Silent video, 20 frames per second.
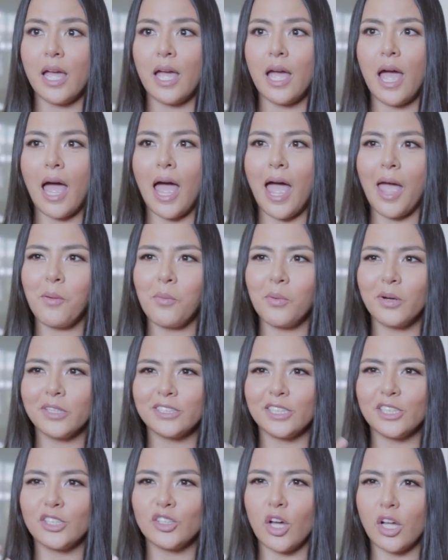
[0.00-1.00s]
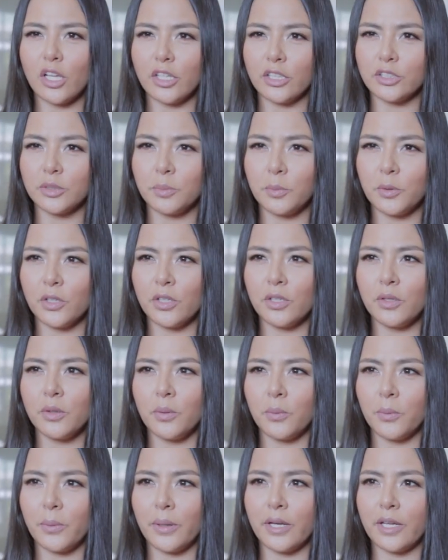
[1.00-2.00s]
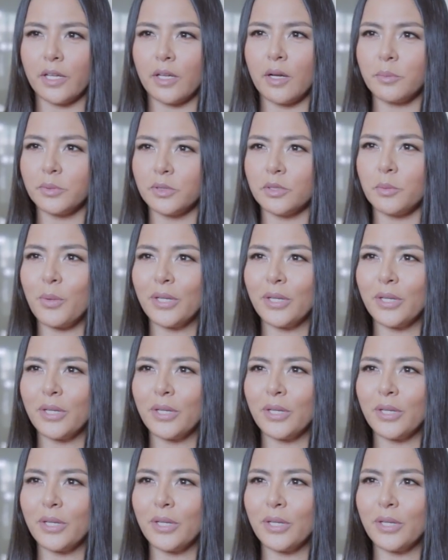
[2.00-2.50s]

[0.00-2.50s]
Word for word: I wasn't knowledgeable when it comes to